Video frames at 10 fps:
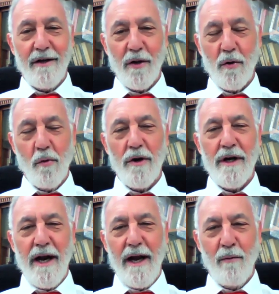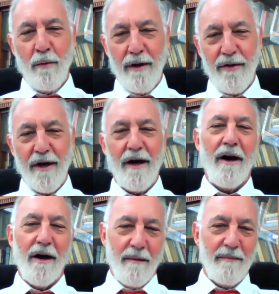to coordinate with
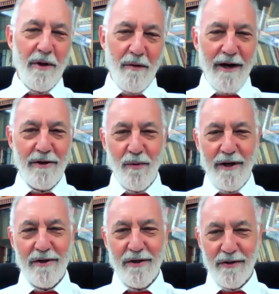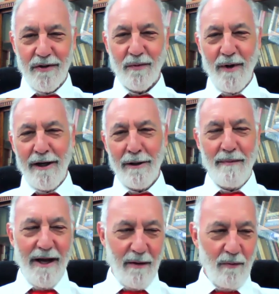a couple of graduations as well
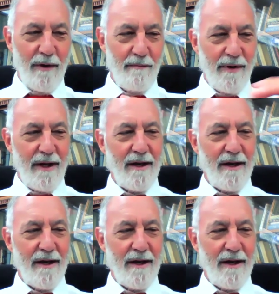and make it one